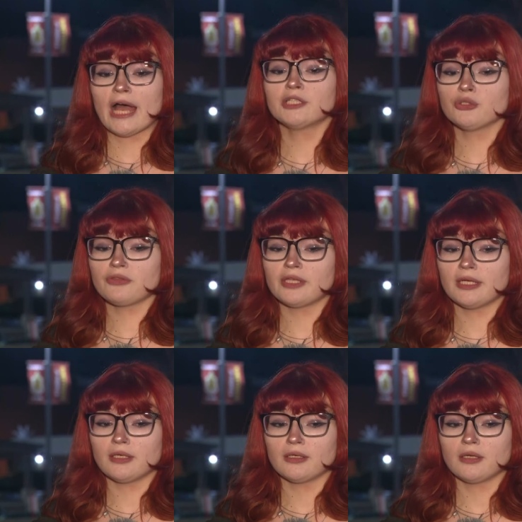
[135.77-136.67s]
I do
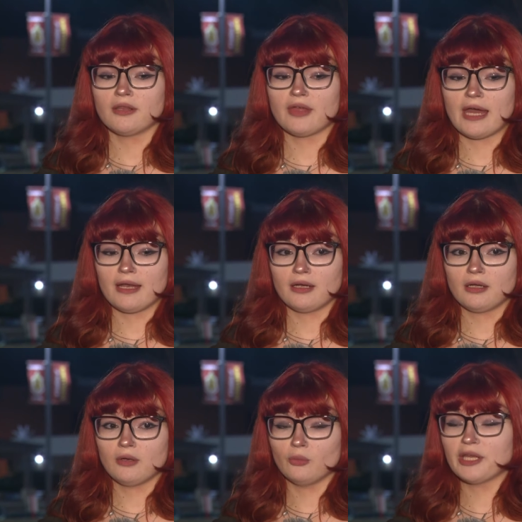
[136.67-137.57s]
think that
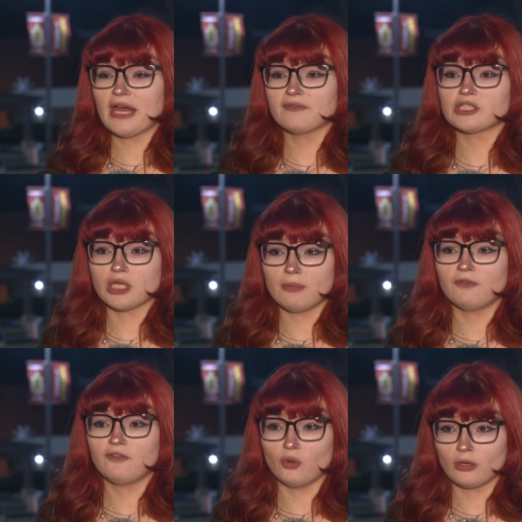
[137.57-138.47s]
we have some
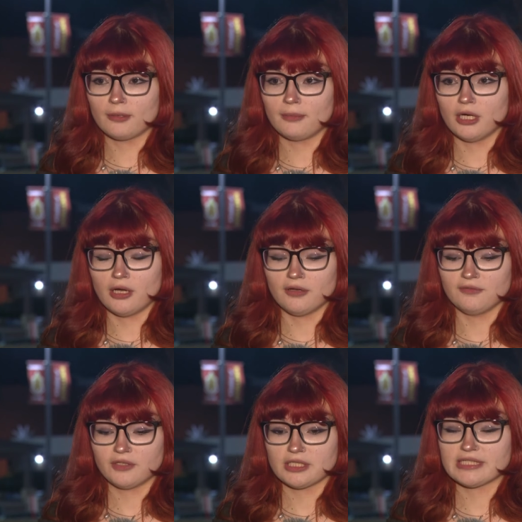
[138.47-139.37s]
form
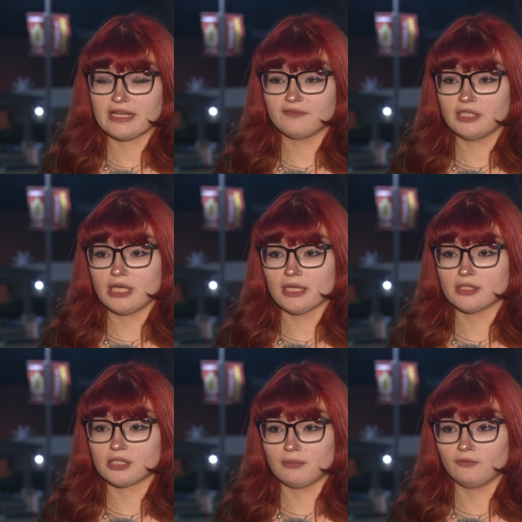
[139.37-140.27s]
of safety and
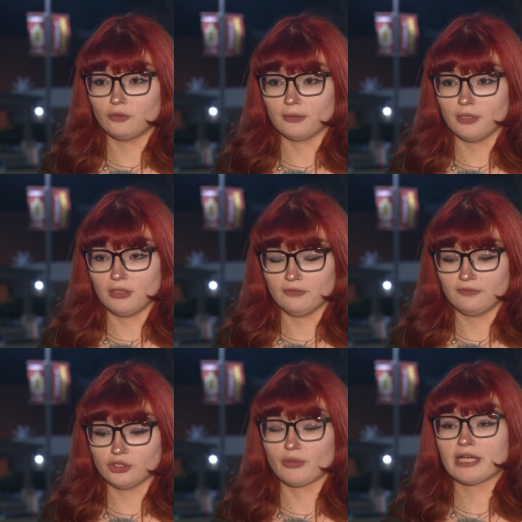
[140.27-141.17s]
some form of
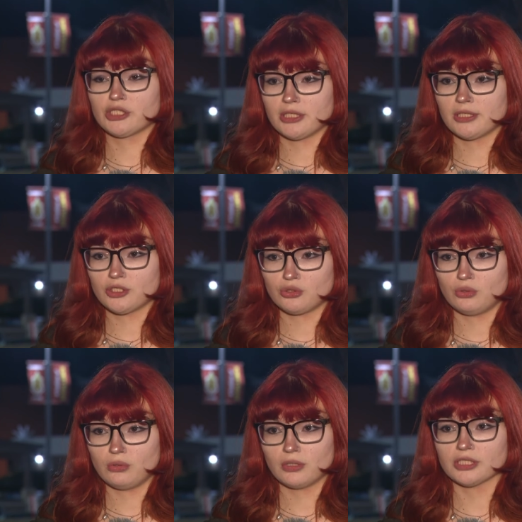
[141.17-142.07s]
direction in this
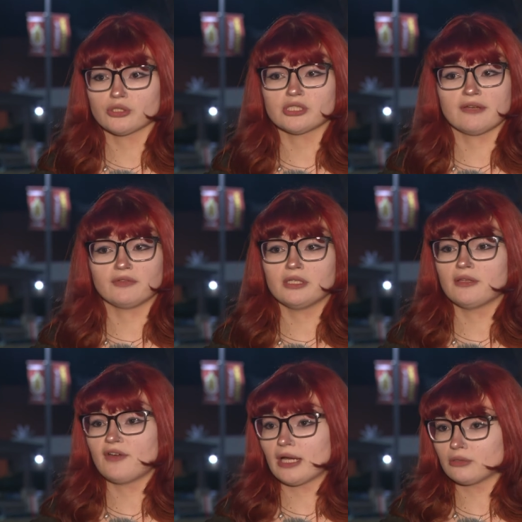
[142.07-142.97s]
school, because there's definitely,
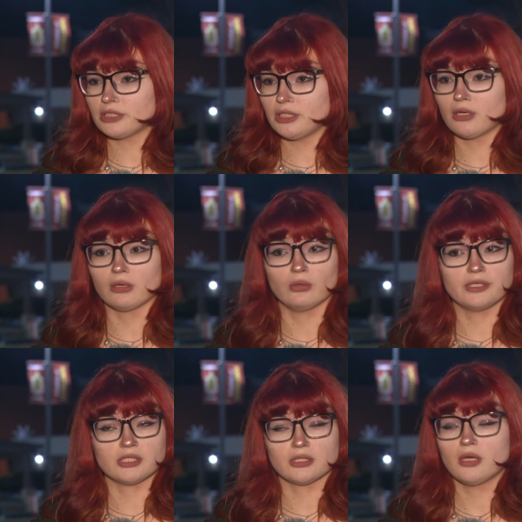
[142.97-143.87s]
the faculty are
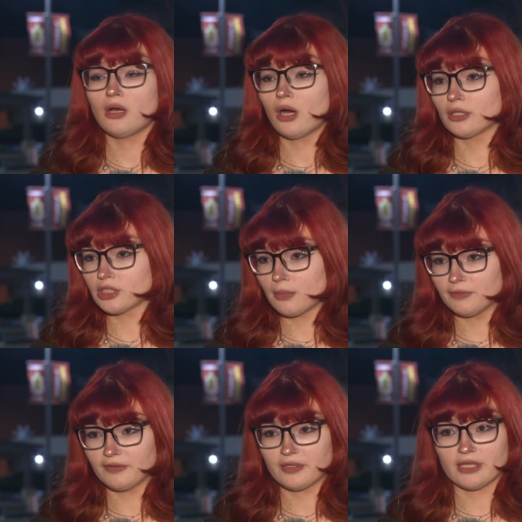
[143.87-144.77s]
always on top
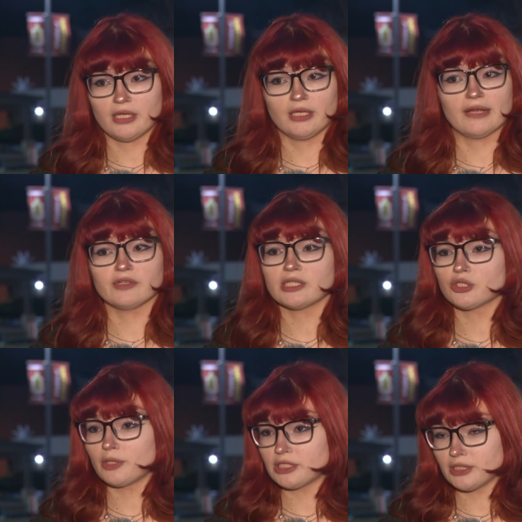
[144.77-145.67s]
of everything. Every
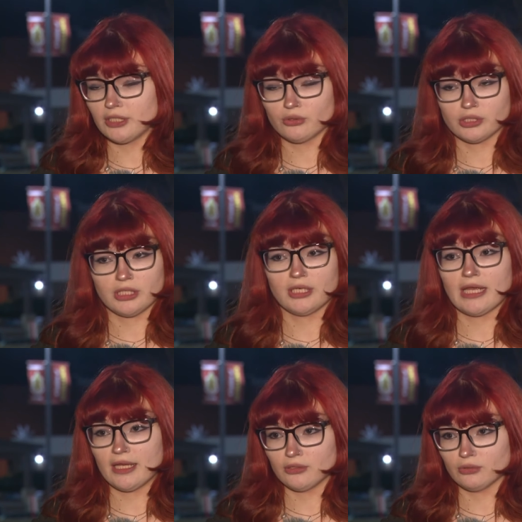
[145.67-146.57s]
situation, they usually get it
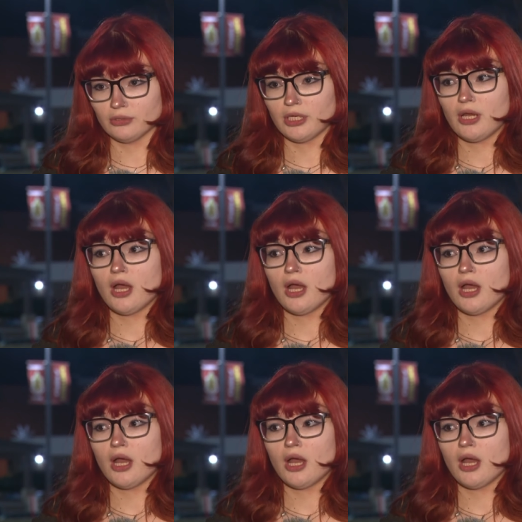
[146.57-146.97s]
handled.